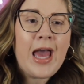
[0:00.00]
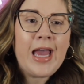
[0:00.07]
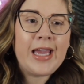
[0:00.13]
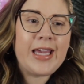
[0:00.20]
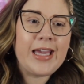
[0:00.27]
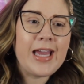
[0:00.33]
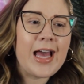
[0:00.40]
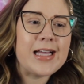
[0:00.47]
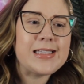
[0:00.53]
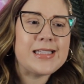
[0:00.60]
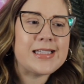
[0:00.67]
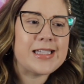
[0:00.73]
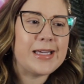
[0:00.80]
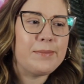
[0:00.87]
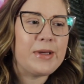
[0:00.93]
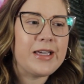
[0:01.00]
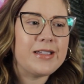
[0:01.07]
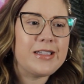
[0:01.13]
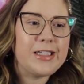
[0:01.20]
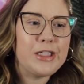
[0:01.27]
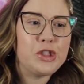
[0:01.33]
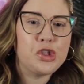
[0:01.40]
he has
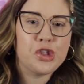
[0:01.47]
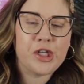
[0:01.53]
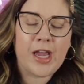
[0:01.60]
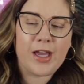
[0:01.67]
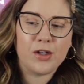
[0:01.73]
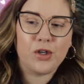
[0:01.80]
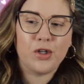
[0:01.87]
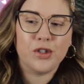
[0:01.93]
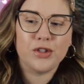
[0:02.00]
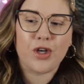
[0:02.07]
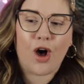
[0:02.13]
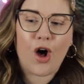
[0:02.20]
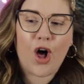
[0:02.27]
seemingly channeled